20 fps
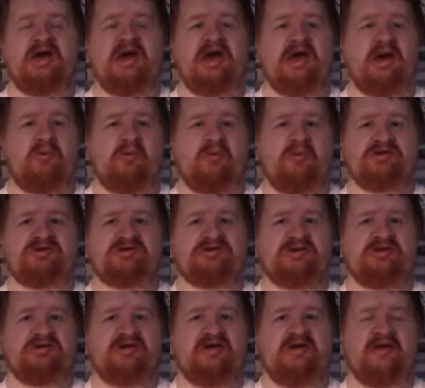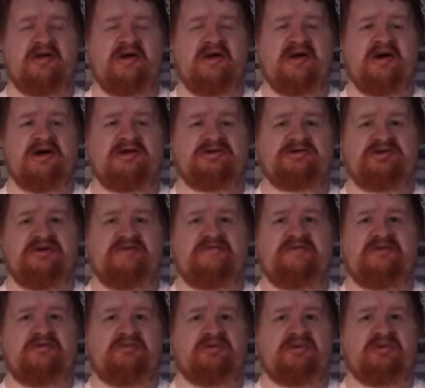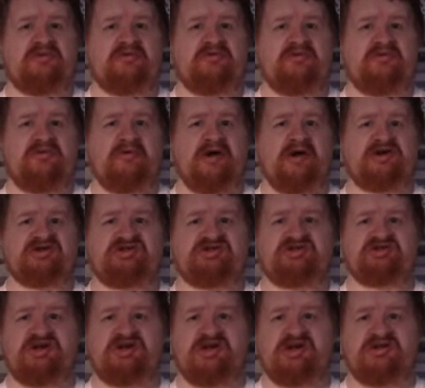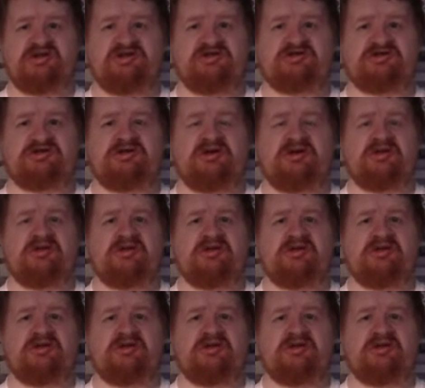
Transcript: It wasn't as if they were estranged.